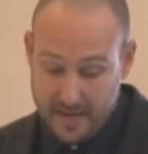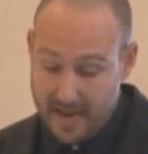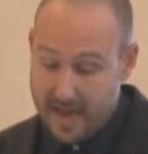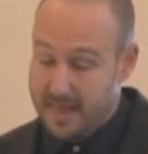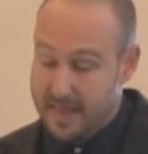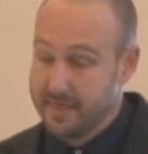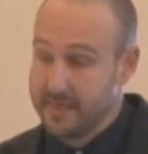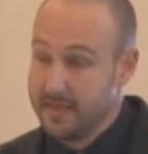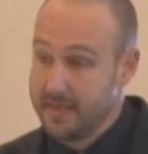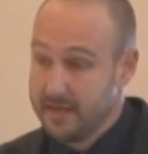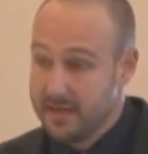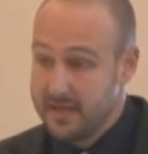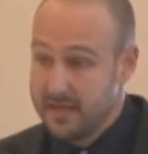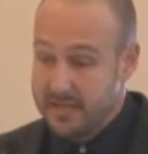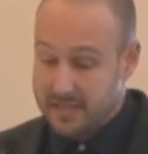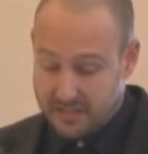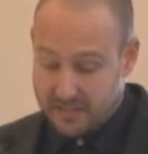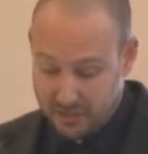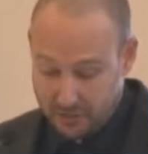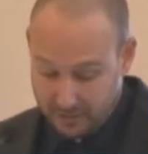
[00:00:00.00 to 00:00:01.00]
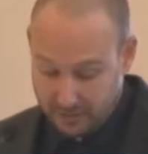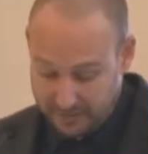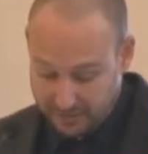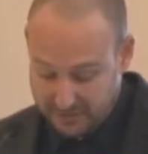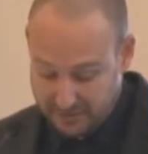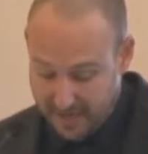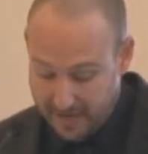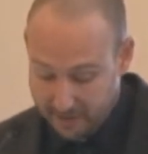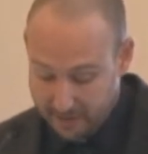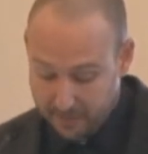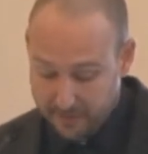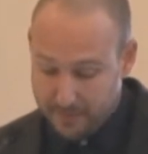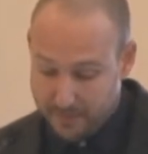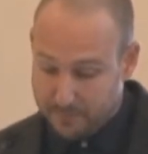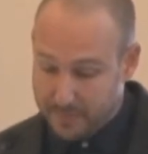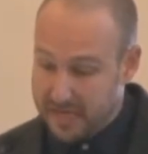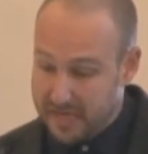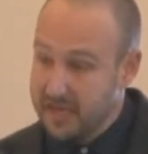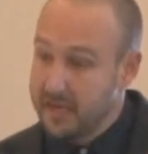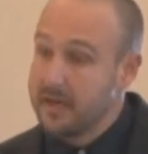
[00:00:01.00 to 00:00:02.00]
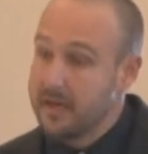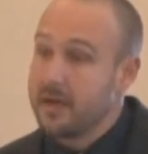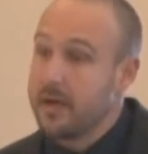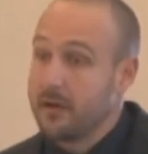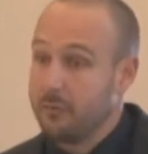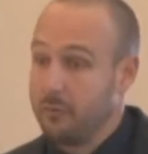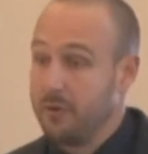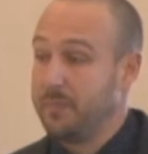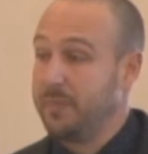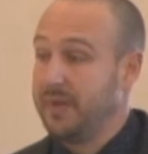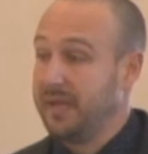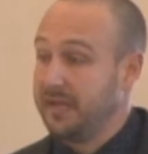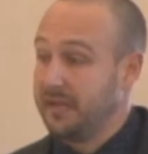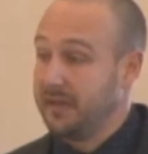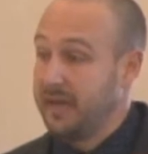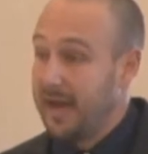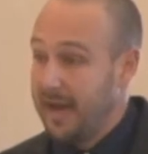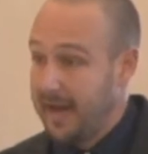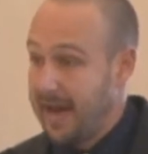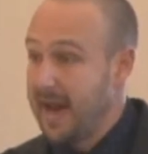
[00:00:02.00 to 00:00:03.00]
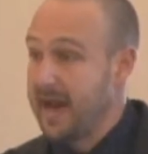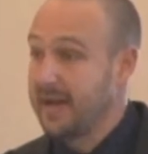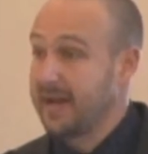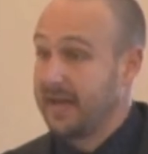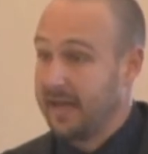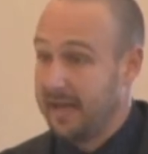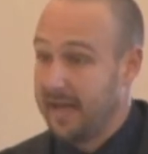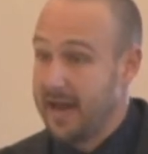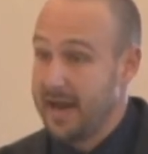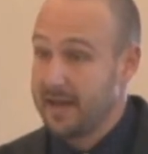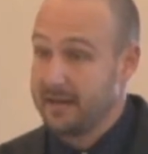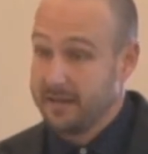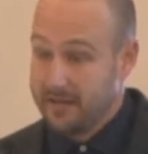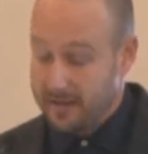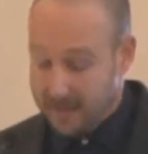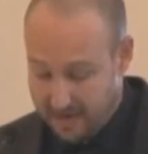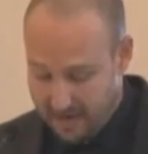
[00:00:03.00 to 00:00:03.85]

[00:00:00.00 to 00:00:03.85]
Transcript: And so the cycle can be repeated again and again